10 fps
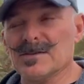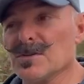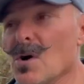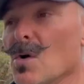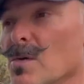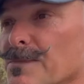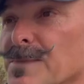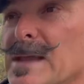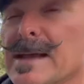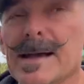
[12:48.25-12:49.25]
So
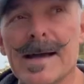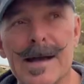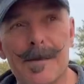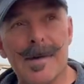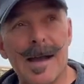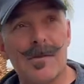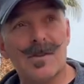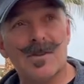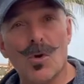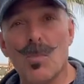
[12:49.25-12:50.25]
um, I
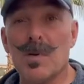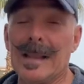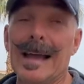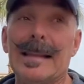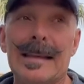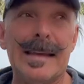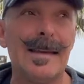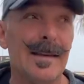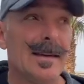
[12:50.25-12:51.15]
was told politely